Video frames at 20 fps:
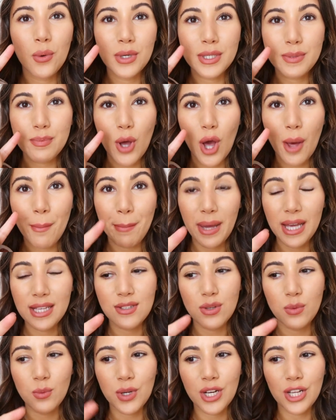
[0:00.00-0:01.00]
always put a
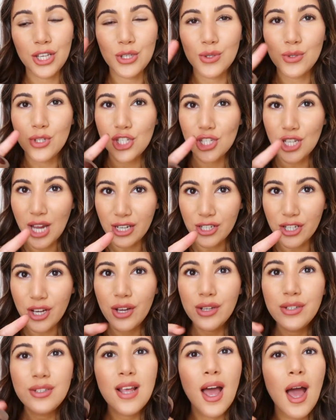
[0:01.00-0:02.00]
base on when I use
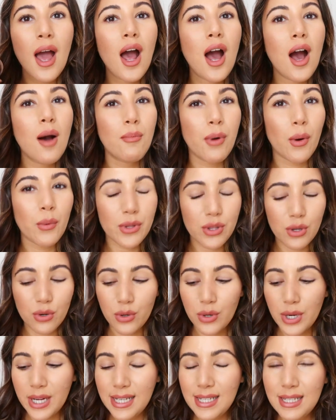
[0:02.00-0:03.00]
shadows, but with
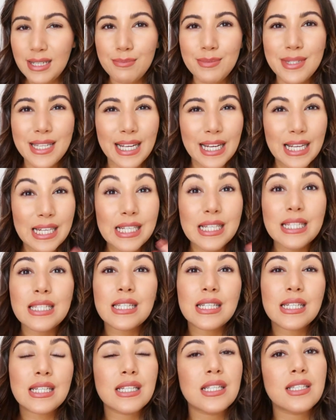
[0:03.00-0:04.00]
creams and
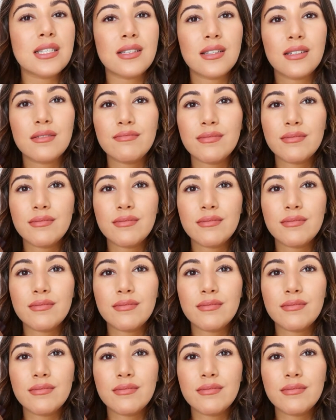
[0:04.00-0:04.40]
glitters,